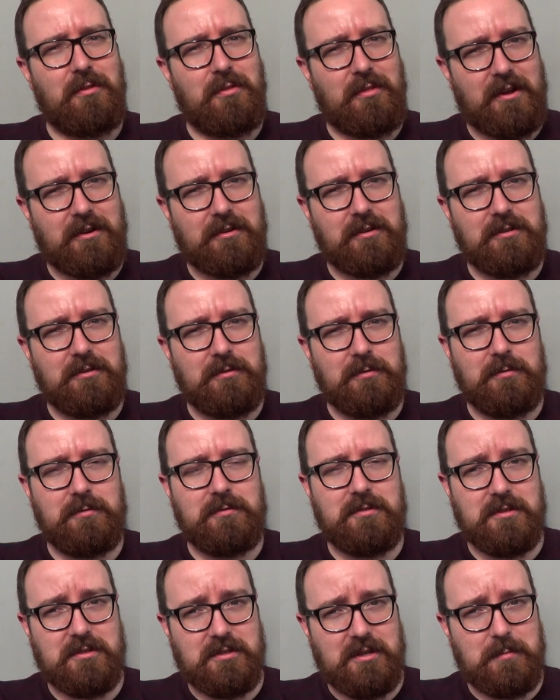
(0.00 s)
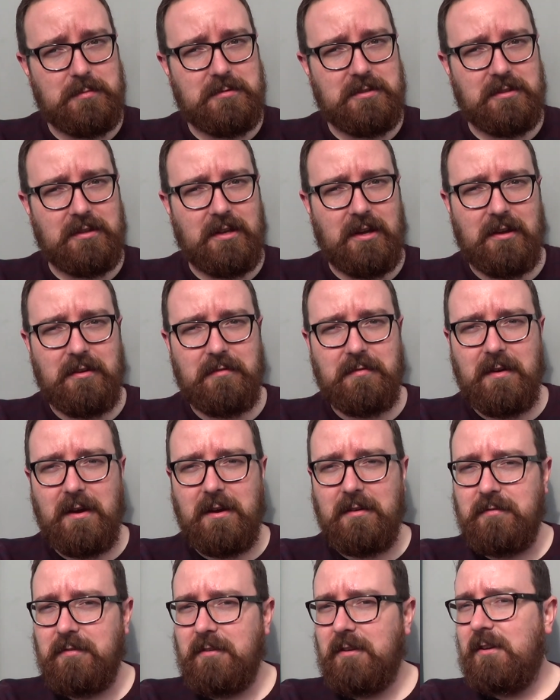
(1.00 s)
thank you to Skipton 95.
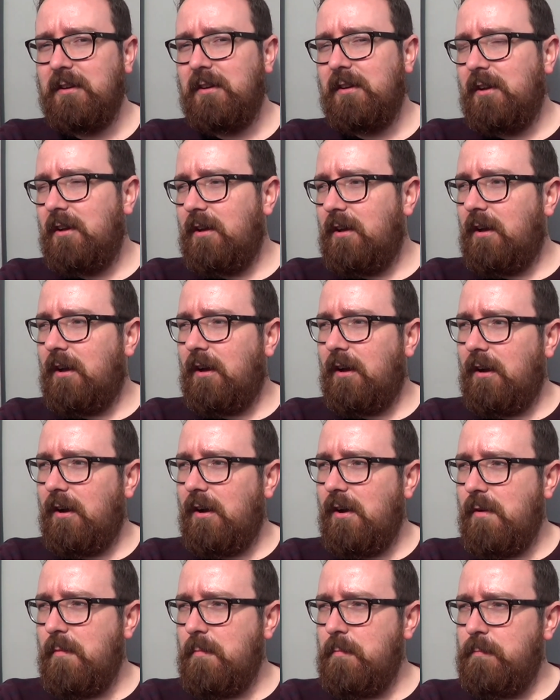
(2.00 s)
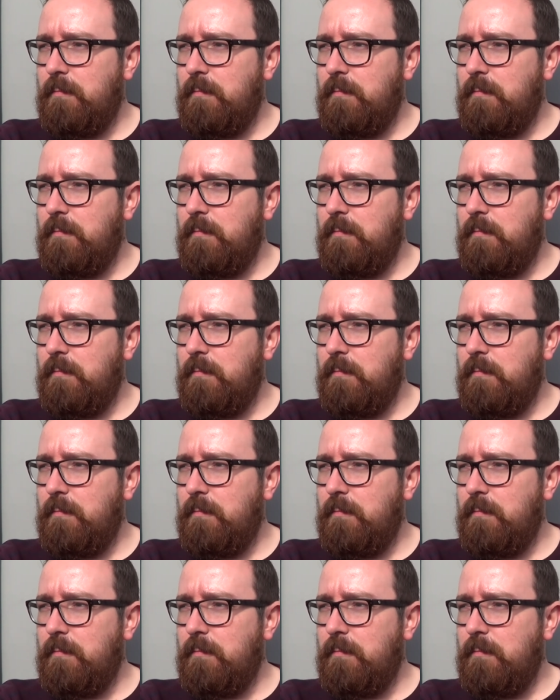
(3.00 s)
Um,